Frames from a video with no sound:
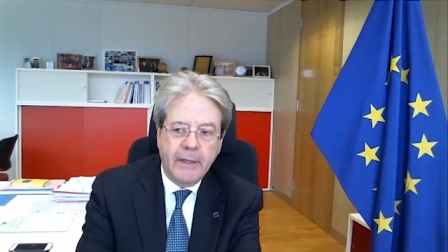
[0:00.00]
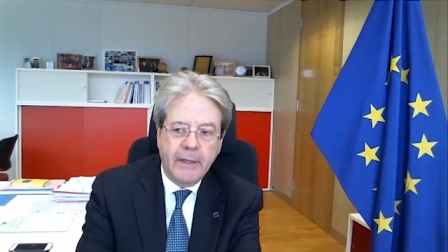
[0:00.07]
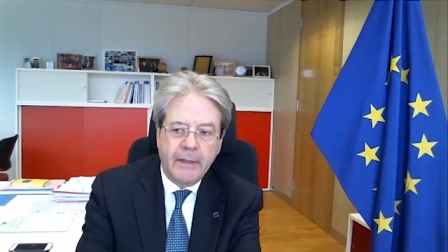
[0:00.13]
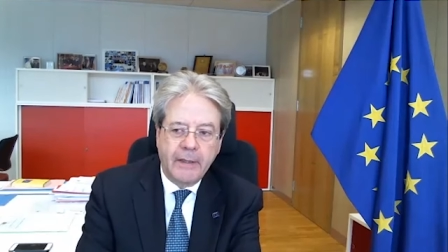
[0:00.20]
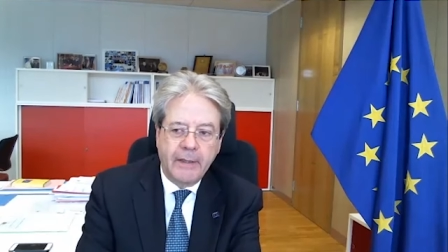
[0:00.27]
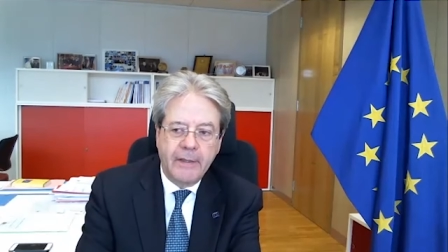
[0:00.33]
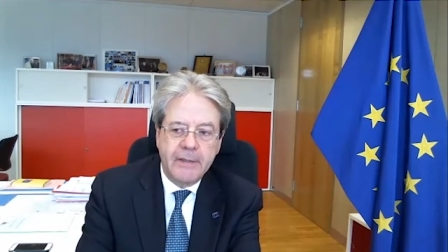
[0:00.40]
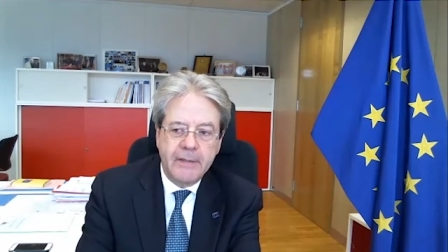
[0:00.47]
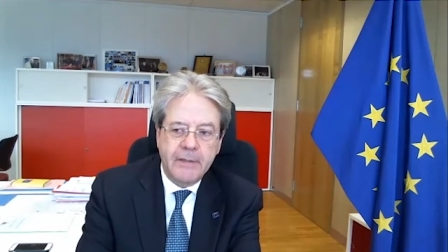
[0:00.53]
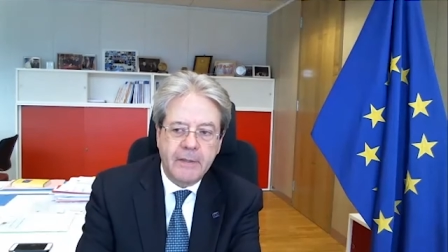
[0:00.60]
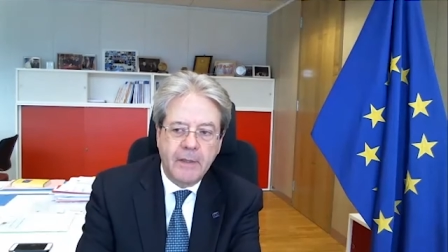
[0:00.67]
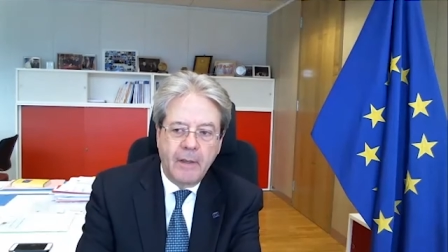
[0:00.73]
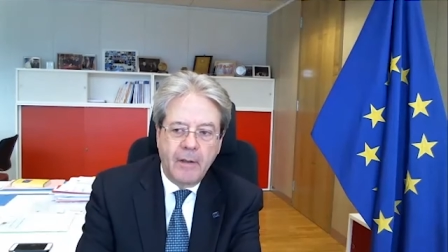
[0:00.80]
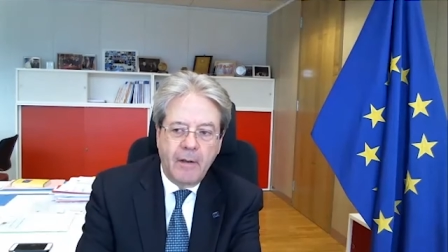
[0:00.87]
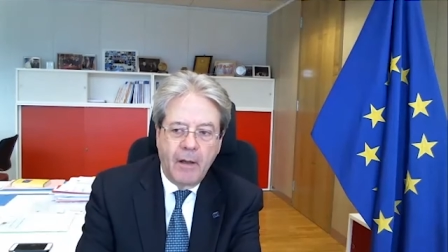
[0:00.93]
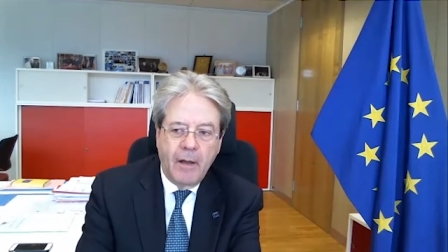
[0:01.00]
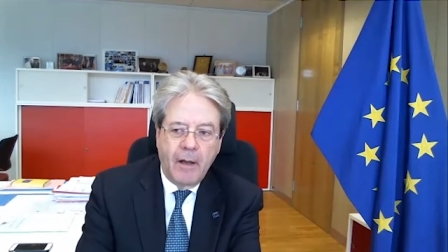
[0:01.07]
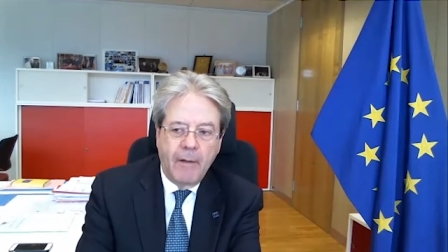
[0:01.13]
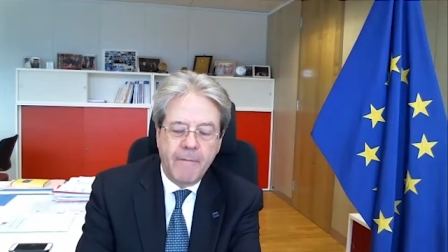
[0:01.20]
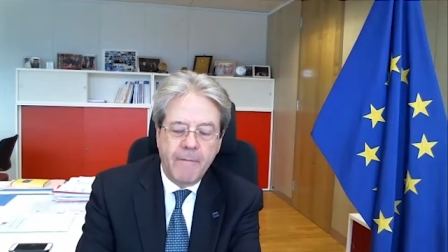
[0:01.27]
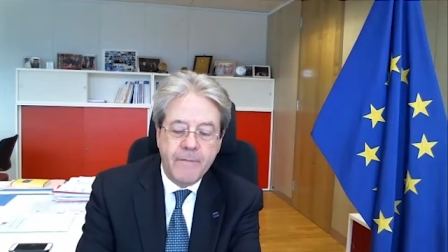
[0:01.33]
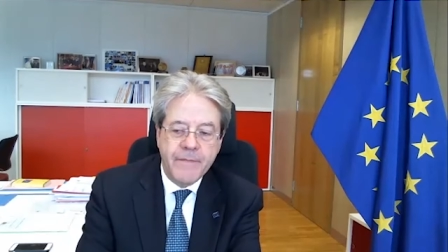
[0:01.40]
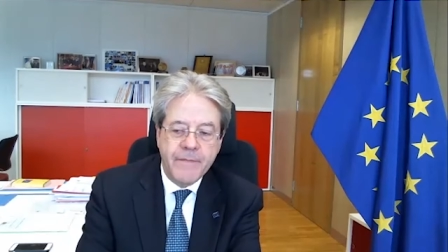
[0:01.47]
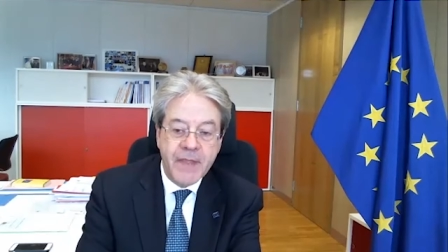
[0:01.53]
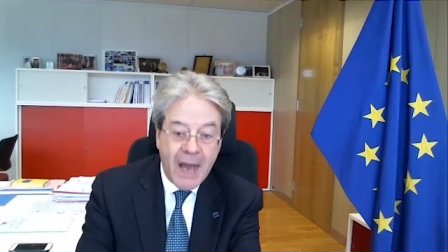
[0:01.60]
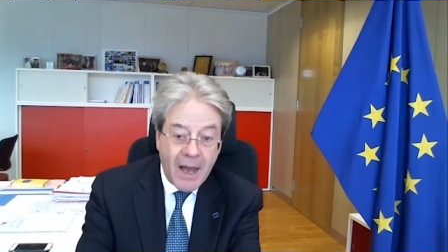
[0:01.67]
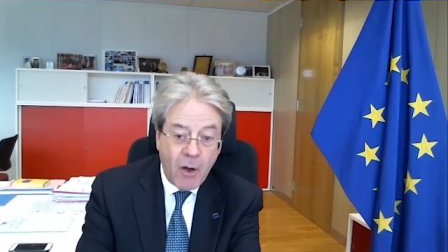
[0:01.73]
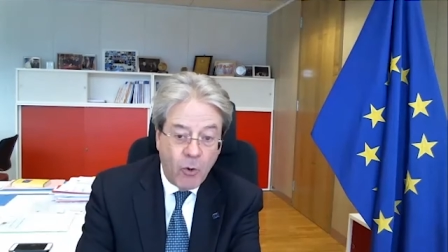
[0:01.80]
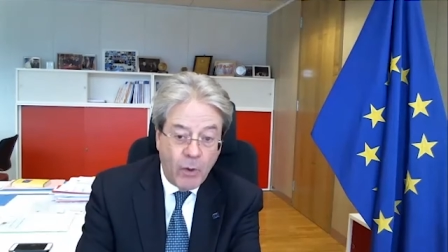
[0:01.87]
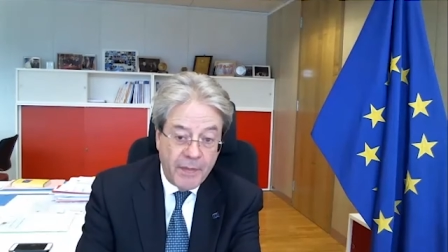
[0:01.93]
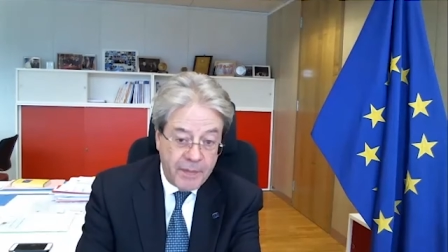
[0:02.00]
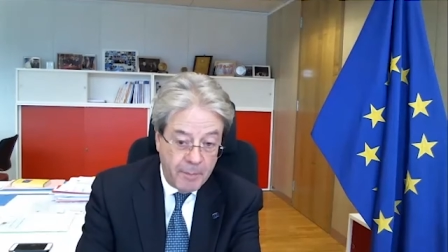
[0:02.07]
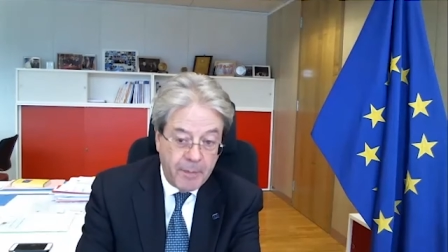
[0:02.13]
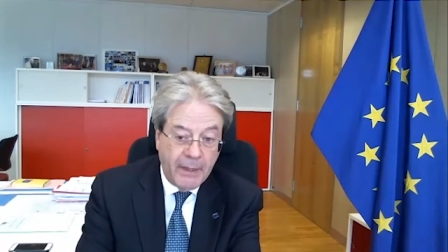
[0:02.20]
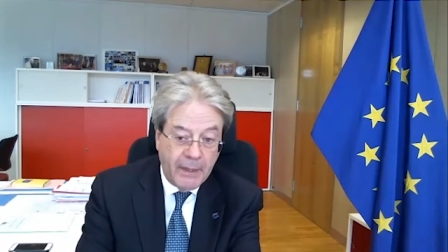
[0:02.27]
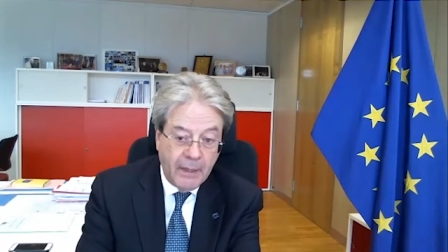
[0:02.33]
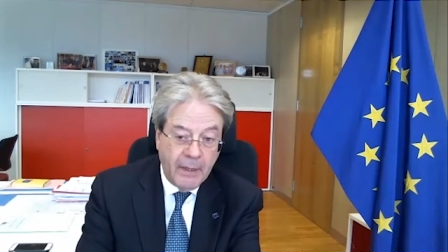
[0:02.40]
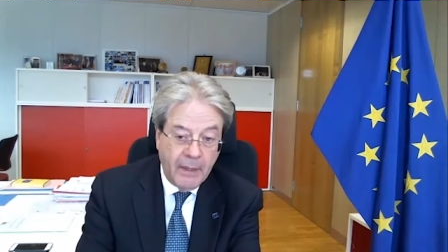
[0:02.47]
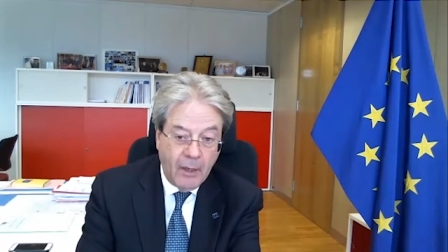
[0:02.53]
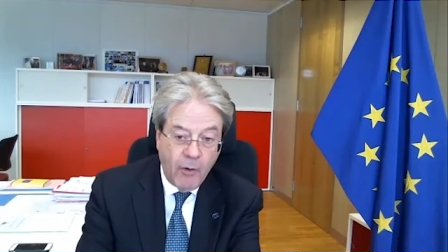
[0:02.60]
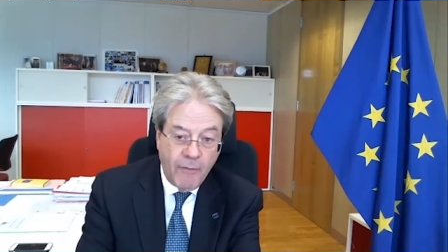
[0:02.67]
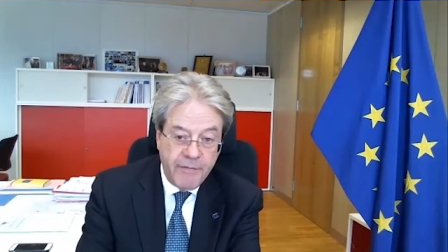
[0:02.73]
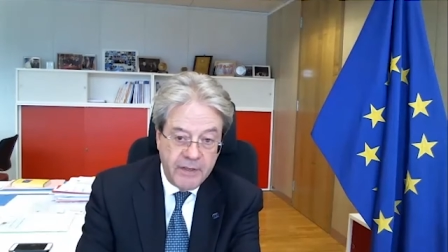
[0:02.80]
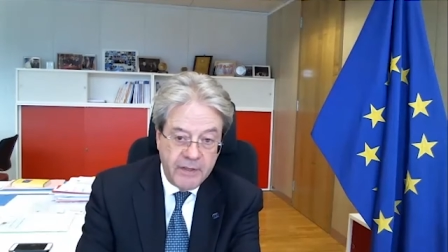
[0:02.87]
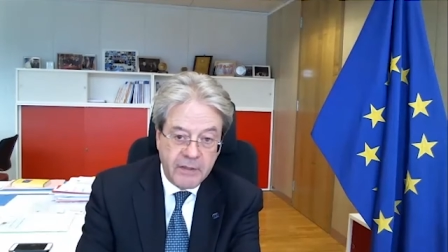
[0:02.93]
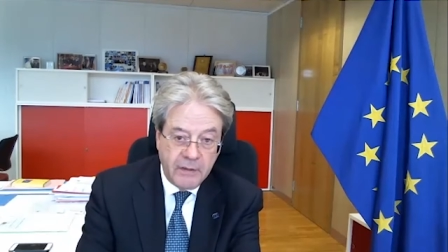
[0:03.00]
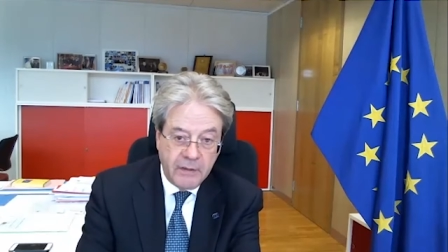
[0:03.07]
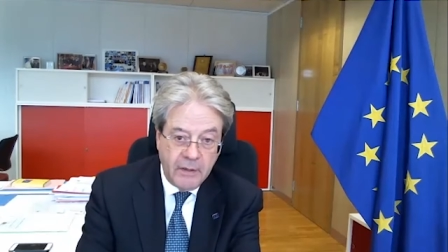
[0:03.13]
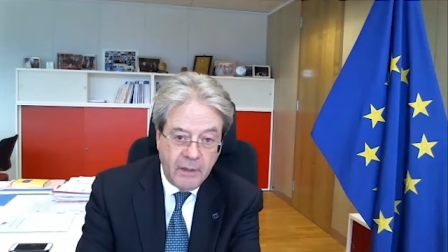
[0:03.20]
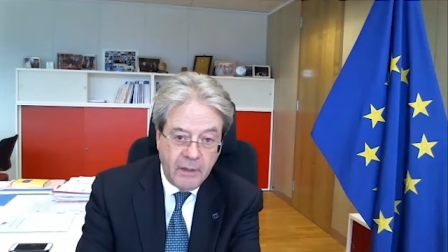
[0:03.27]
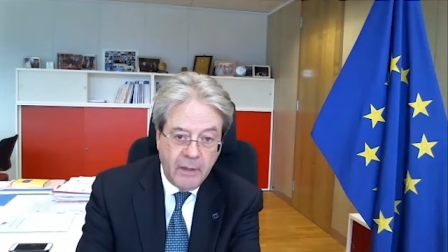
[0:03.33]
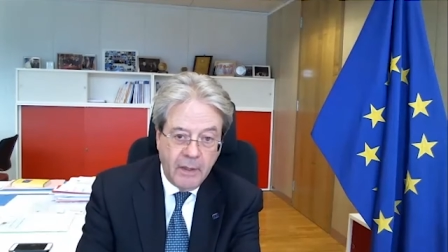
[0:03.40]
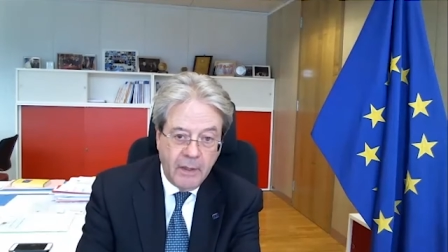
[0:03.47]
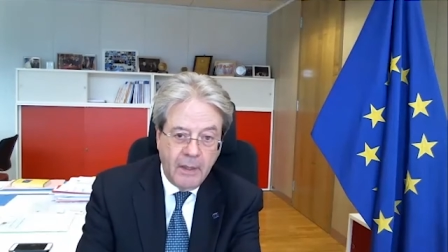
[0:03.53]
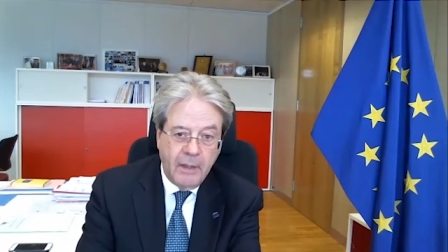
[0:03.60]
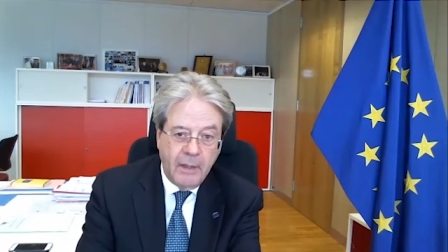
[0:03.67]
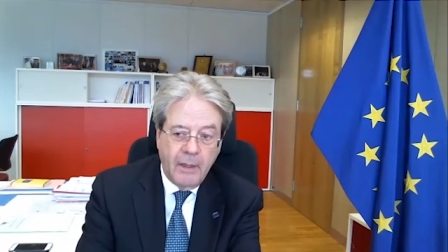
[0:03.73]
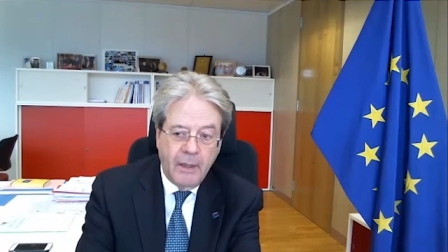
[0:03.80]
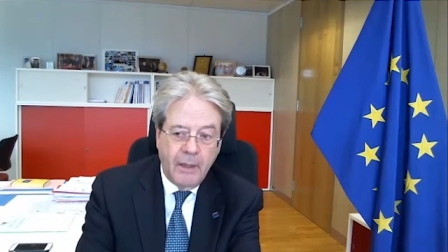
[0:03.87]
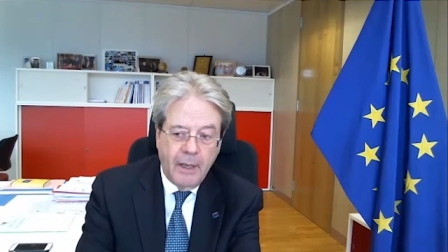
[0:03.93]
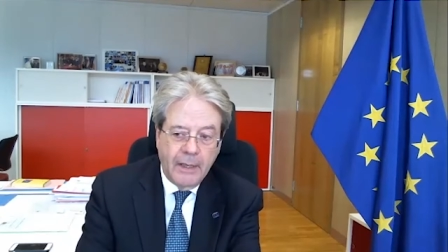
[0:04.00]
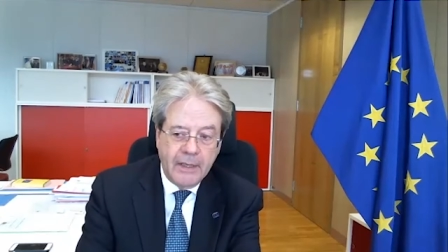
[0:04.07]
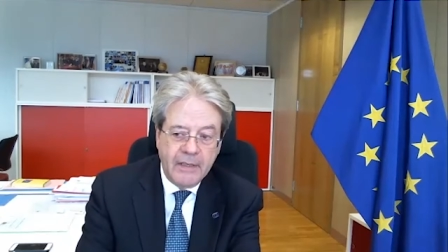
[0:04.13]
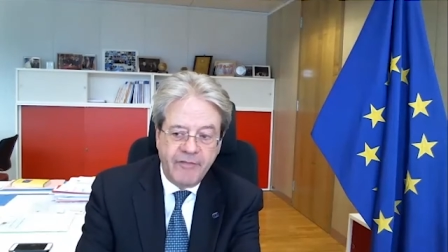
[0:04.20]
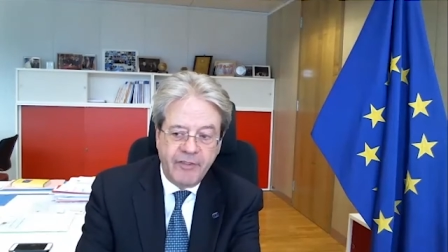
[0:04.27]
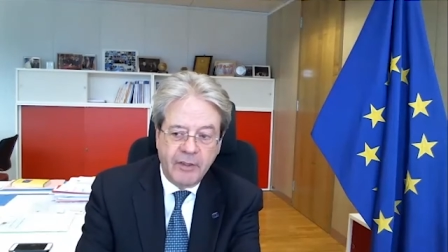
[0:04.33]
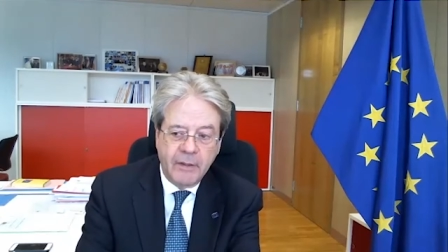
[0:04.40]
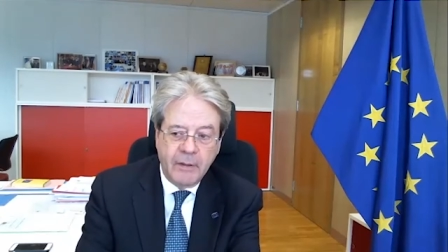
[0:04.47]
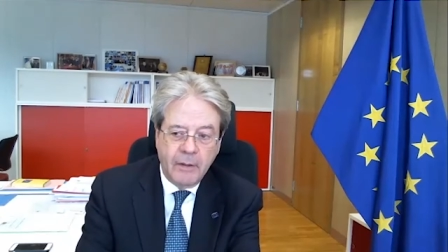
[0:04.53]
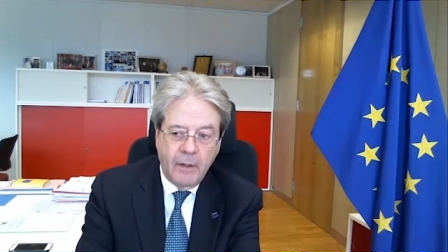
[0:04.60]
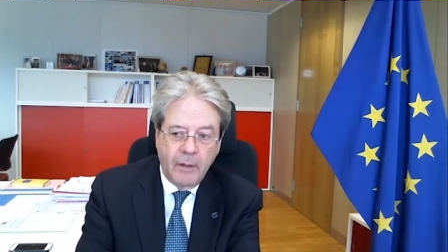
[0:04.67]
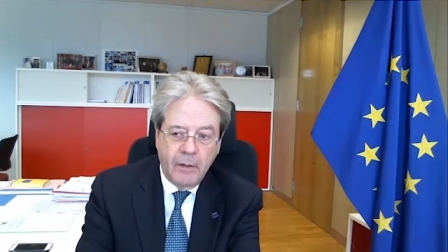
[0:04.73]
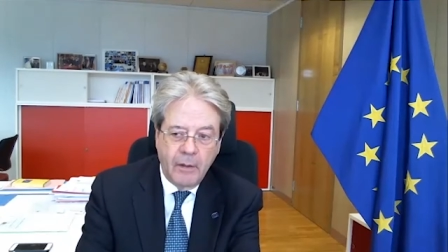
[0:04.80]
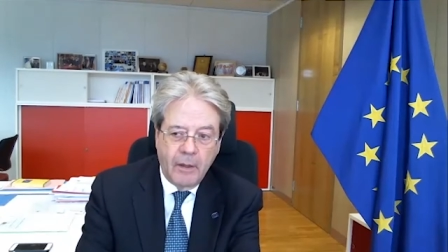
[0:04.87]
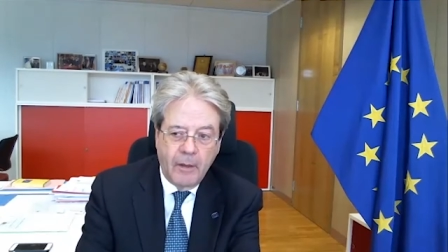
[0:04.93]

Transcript: is now, at the beginning of this year, even